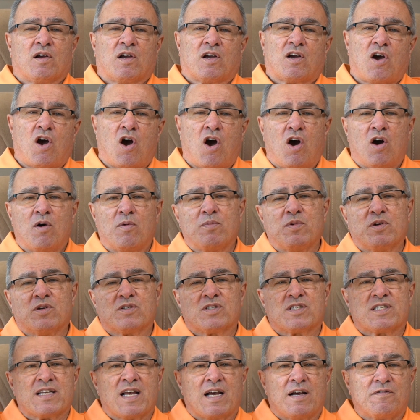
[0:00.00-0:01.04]
calm
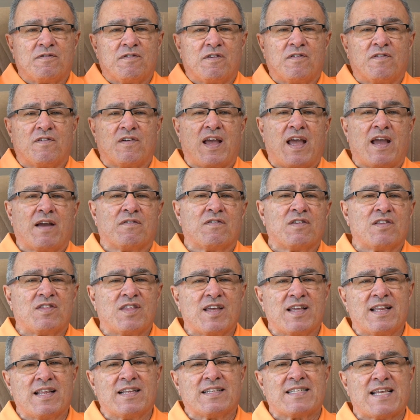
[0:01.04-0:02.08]
yourself of
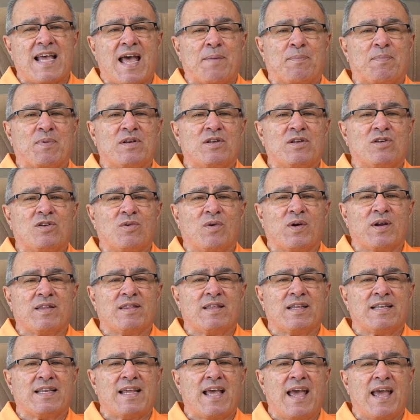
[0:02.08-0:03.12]
everything that's happened during
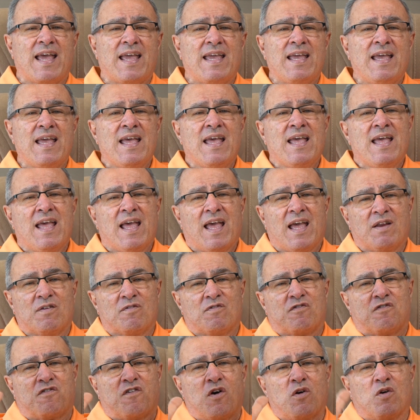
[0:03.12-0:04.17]
the day and
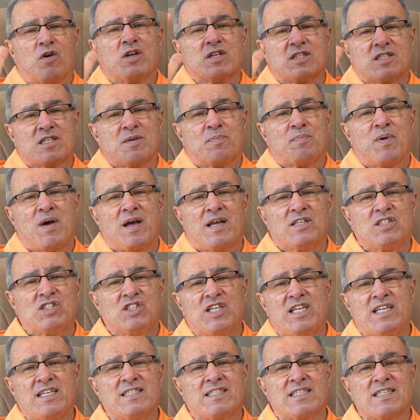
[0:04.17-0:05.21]
focus upon
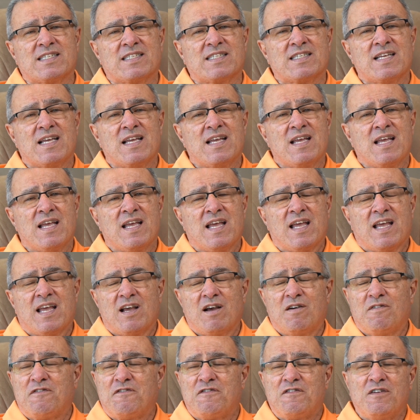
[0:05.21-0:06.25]
Jesus,
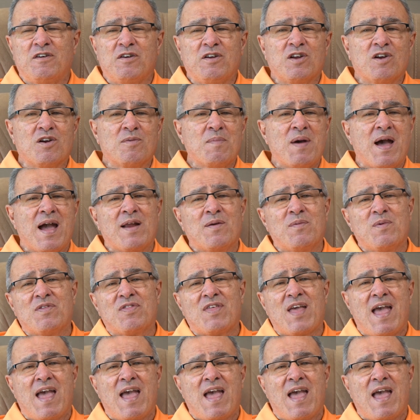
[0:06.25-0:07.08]
He'll fill your mind with